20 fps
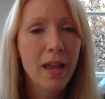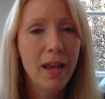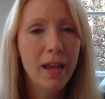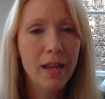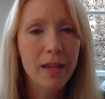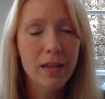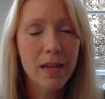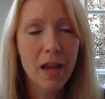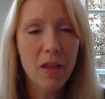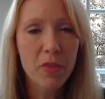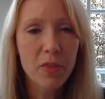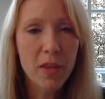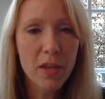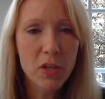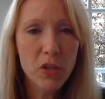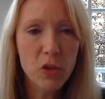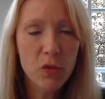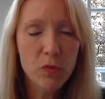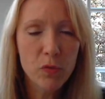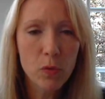And I
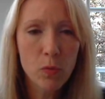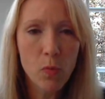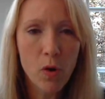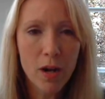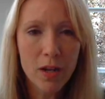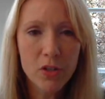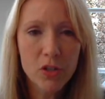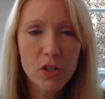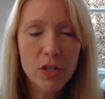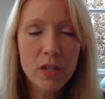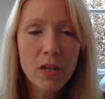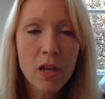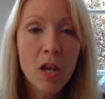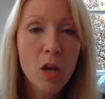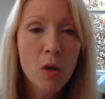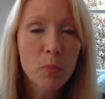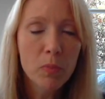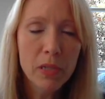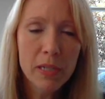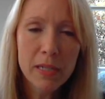thank you for watching.
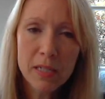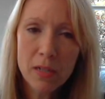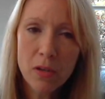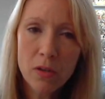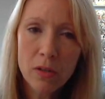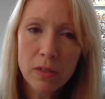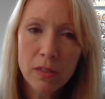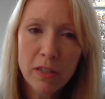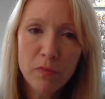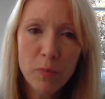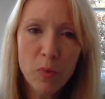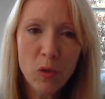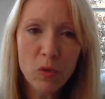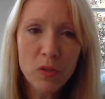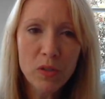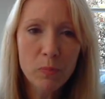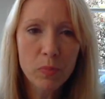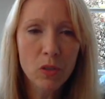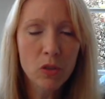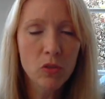Please go to Live
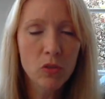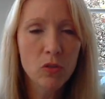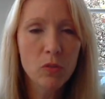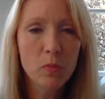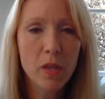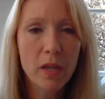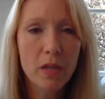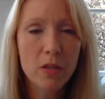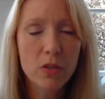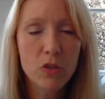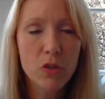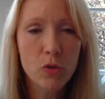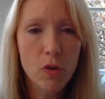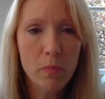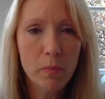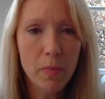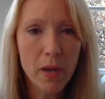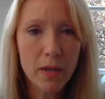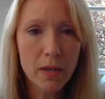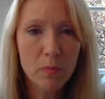Bold and Bloom and
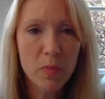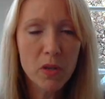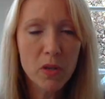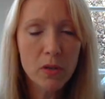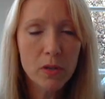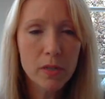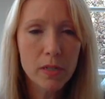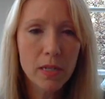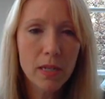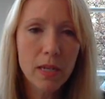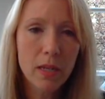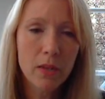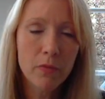join my community.